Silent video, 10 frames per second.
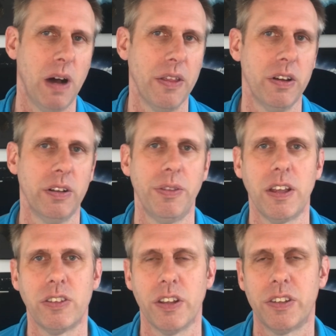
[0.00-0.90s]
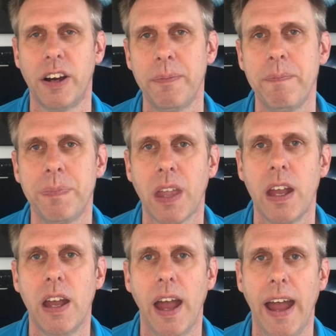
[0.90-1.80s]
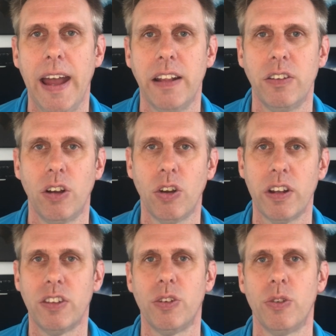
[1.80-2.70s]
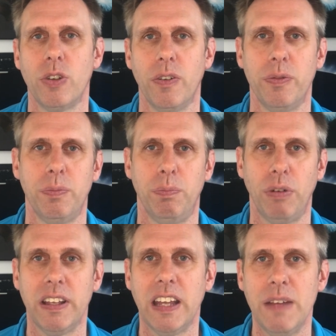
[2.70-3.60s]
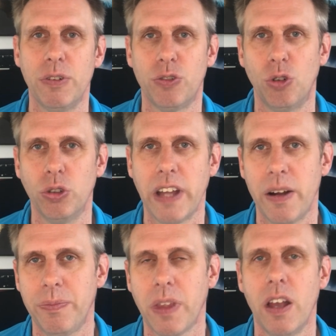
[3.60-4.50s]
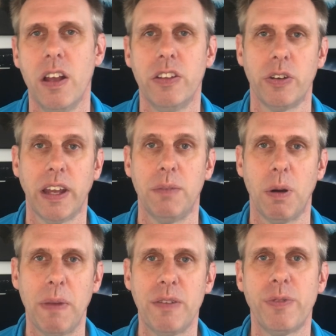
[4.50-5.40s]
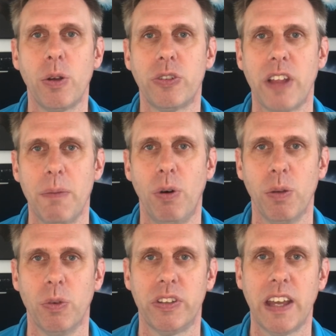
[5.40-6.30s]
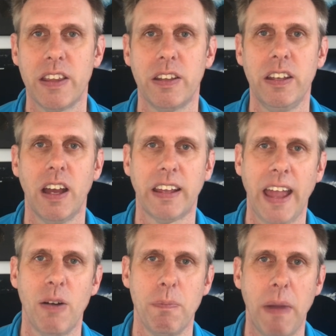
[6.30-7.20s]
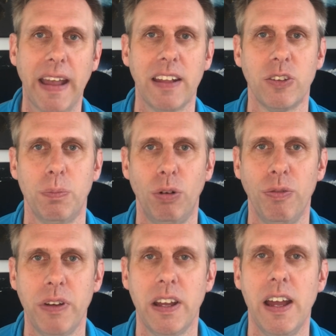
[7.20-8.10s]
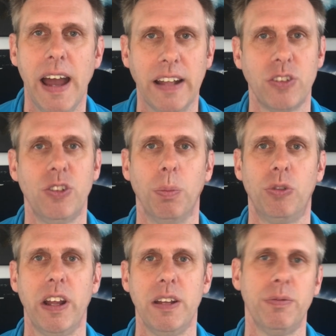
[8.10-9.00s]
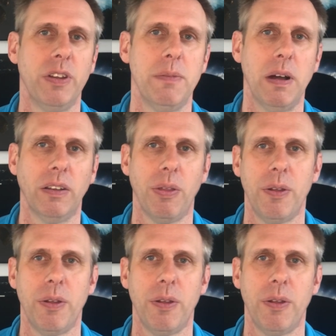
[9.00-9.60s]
other things at the time, and I got into sort of break-even drawdown. So again, my main focus at that point was get the account back into profit and stop trading for the month.